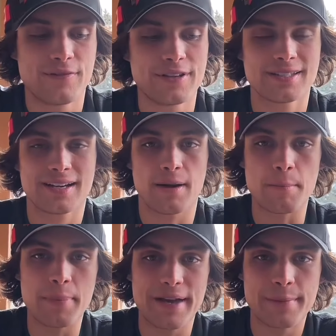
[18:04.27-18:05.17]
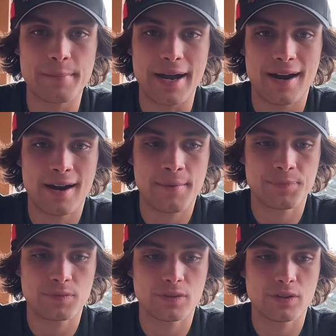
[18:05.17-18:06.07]
If it's like a big
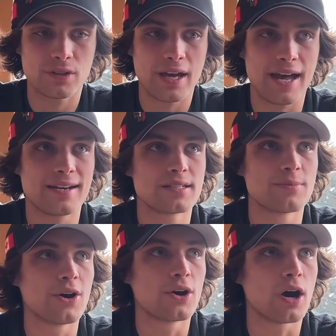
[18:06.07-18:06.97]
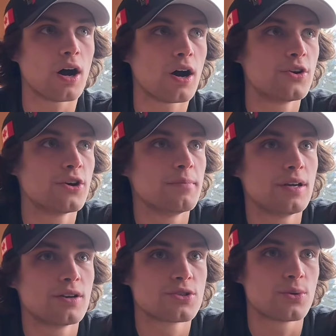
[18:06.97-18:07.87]
bear, and it's about 100
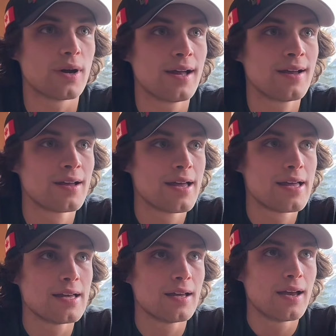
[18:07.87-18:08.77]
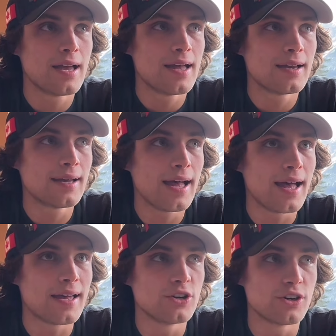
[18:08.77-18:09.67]
meters away
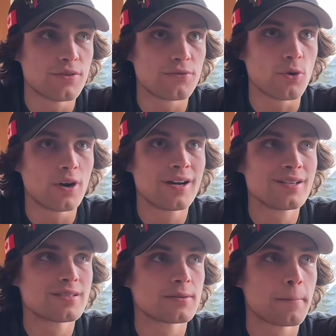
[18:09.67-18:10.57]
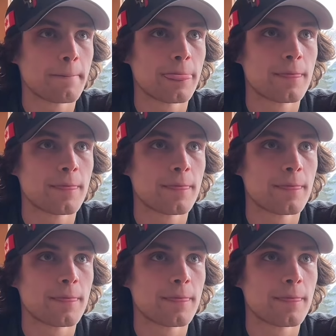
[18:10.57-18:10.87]
and you're in the forest